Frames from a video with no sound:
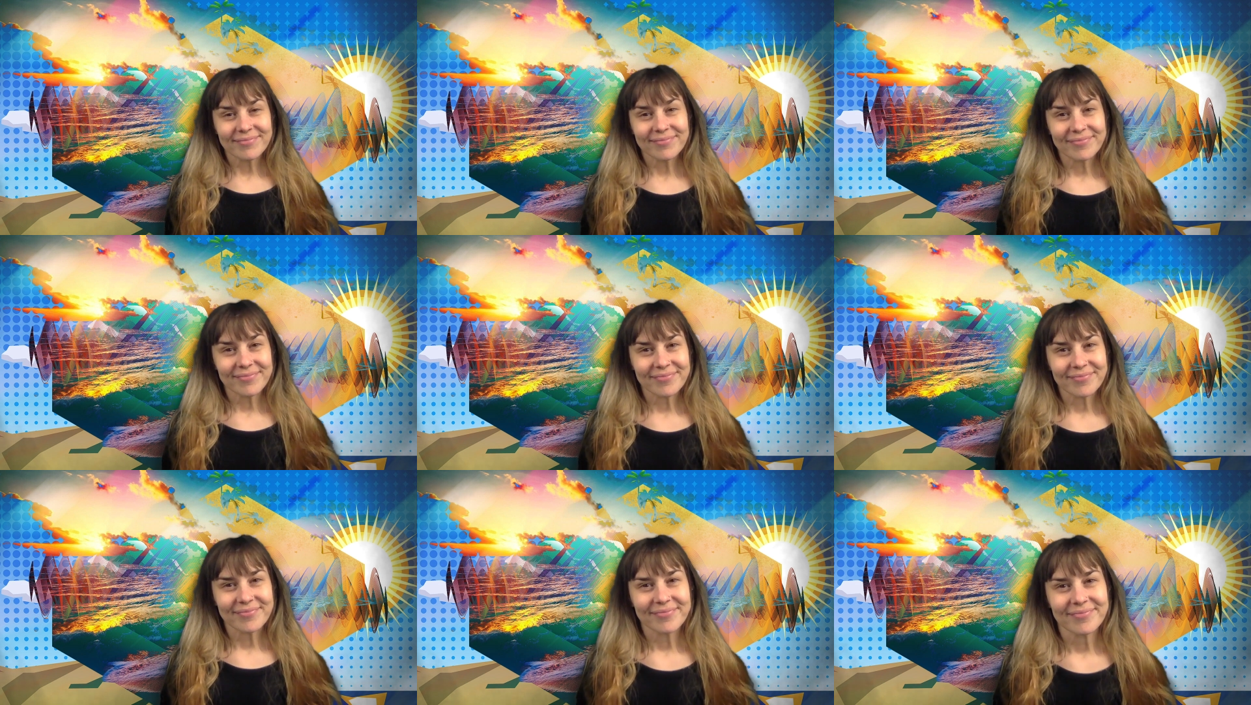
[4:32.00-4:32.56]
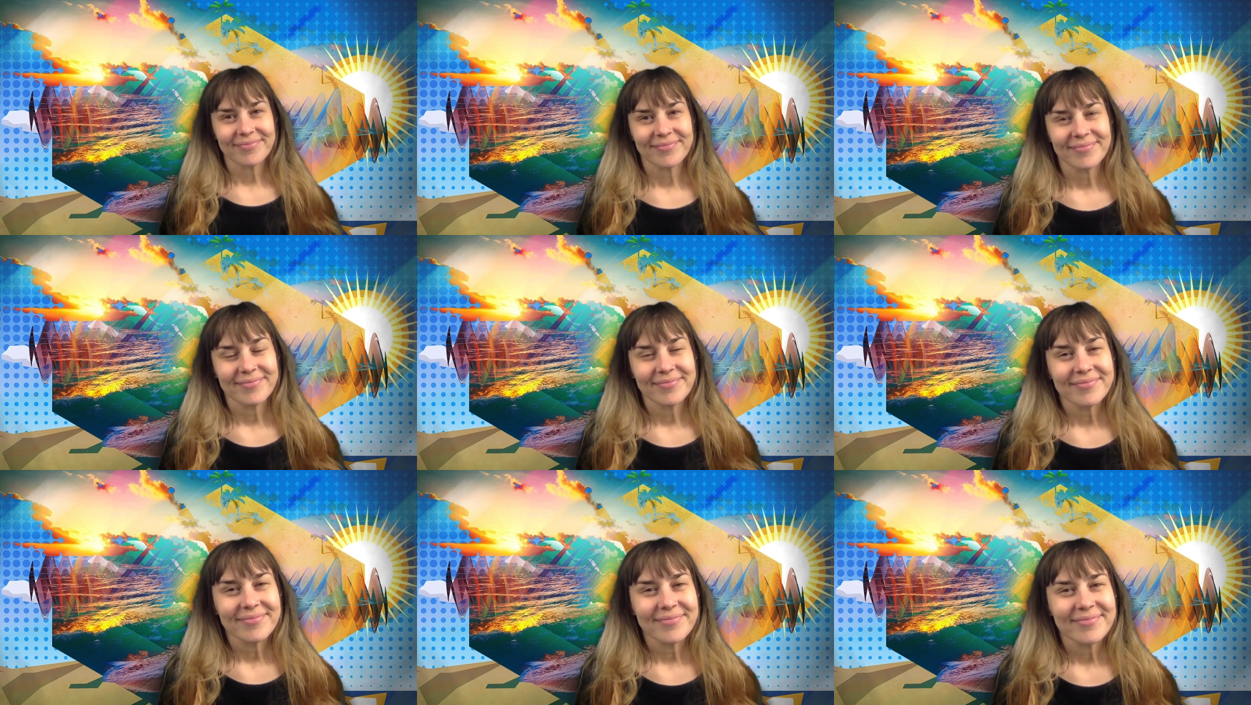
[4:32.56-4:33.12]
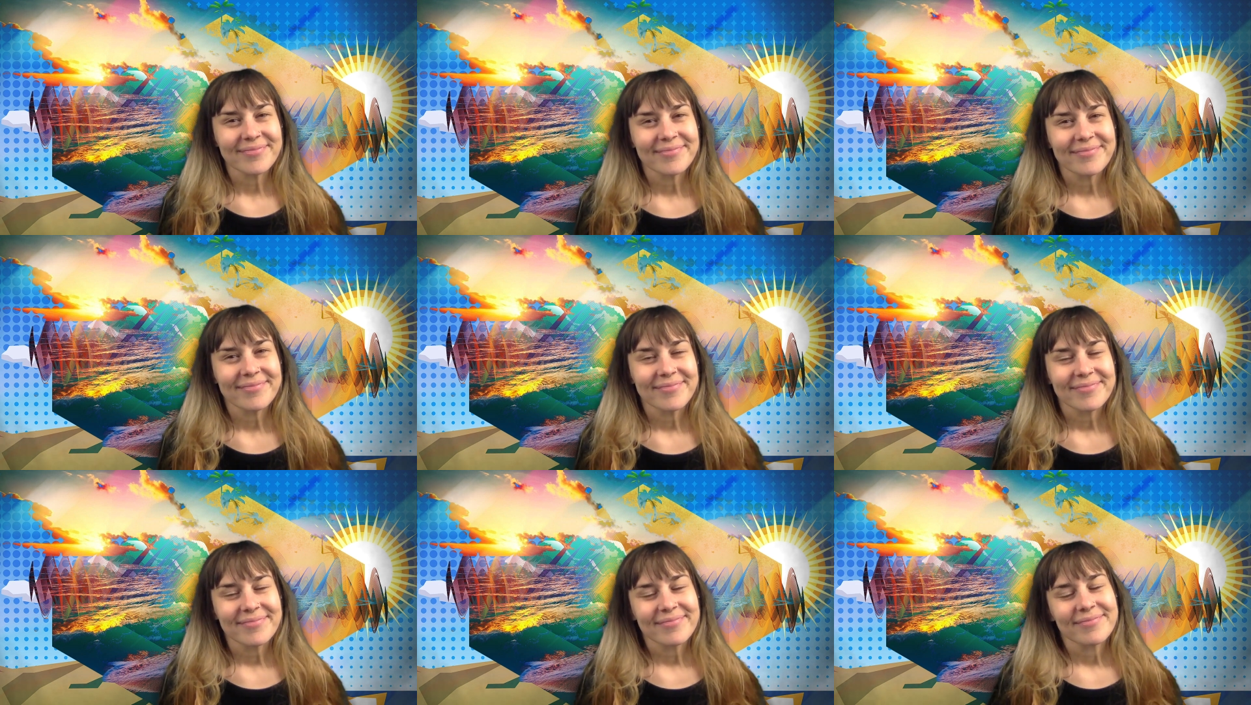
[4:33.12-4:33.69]

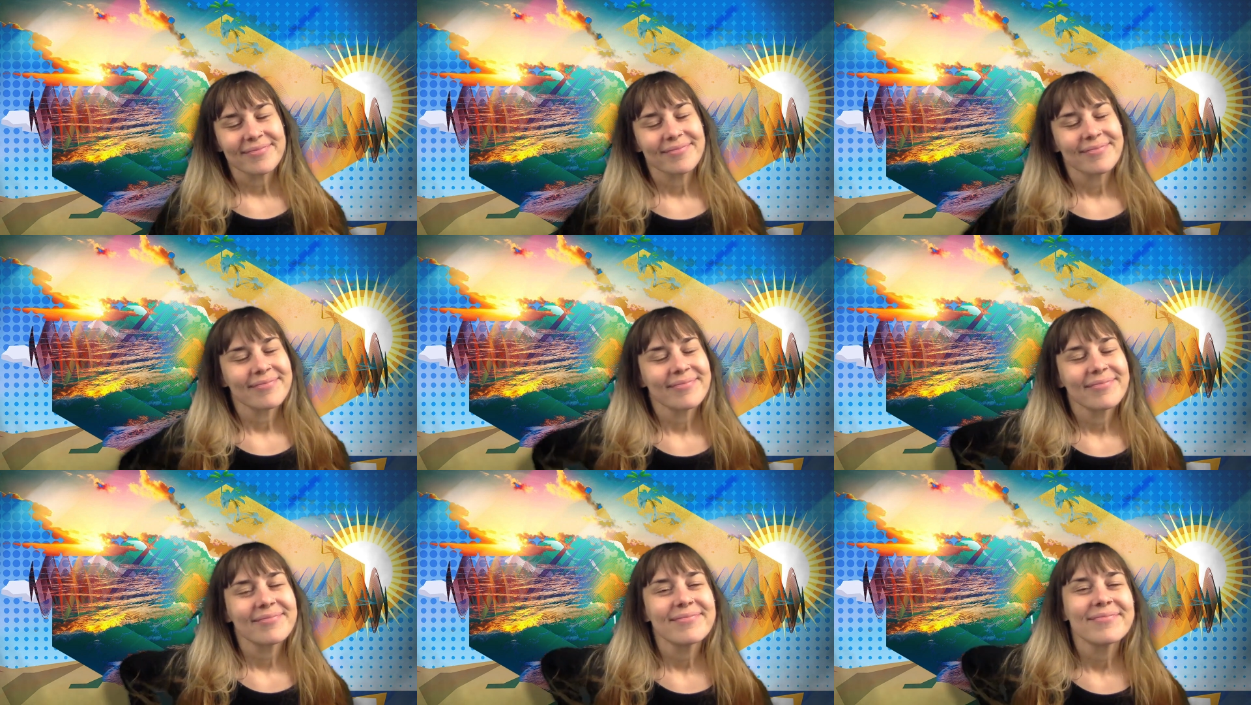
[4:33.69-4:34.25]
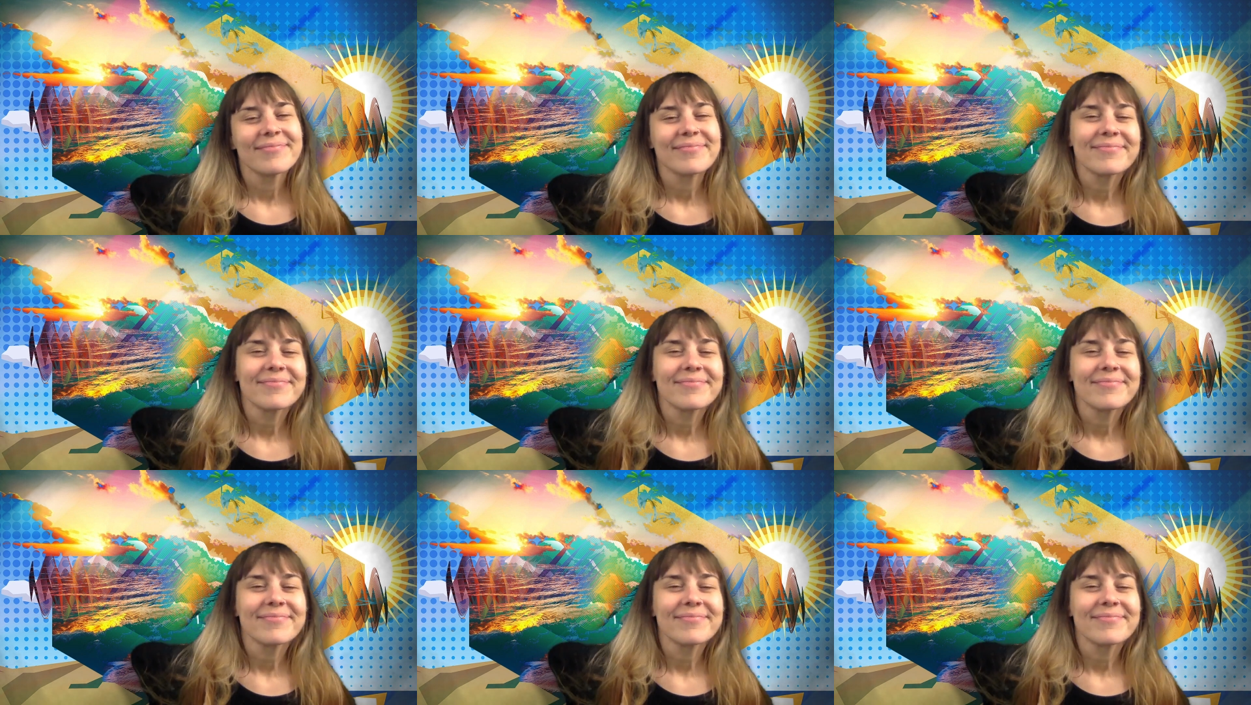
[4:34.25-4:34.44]
(silence)